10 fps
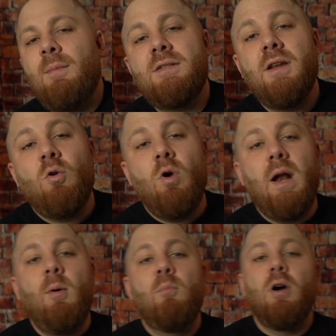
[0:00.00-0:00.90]
is an
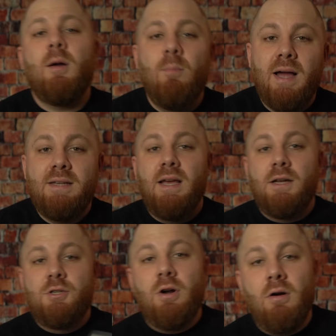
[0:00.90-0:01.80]
incredible book by
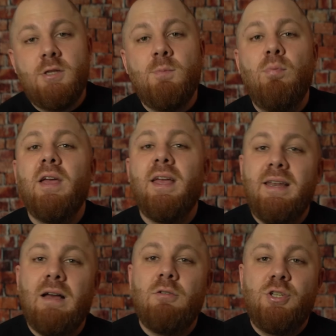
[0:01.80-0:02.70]
Dan Charnas breaking
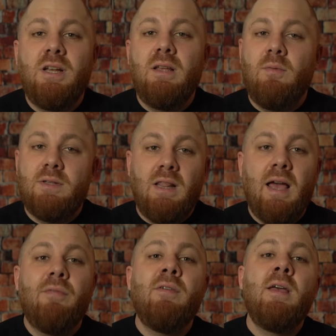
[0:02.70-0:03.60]
down J Dilla's
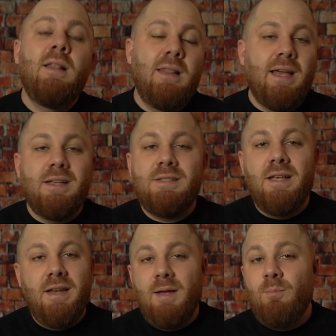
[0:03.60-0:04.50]
life, legacy,
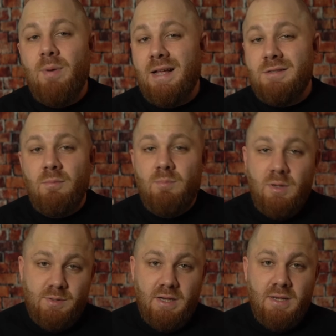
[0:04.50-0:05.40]
and impact on
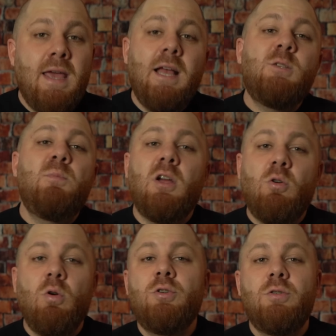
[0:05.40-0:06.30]
music. It's been a
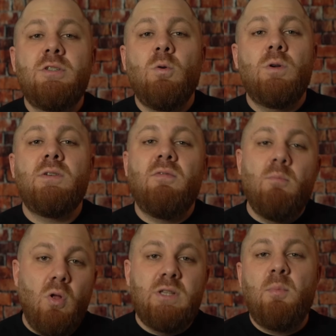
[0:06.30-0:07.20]
crucial source of
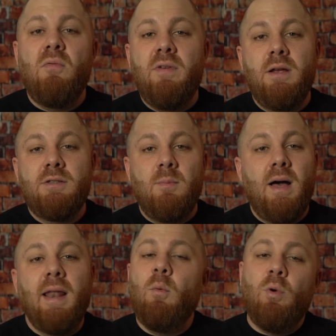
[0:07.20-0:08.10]
multiple videos of
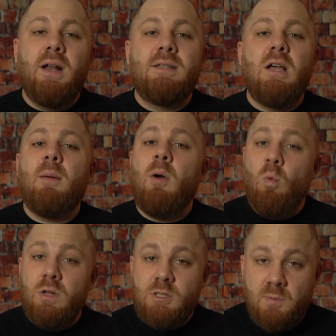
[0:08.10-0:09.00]
mine, and we're going to talk about
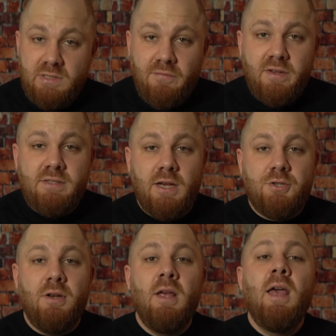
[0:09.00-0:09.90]
one specific section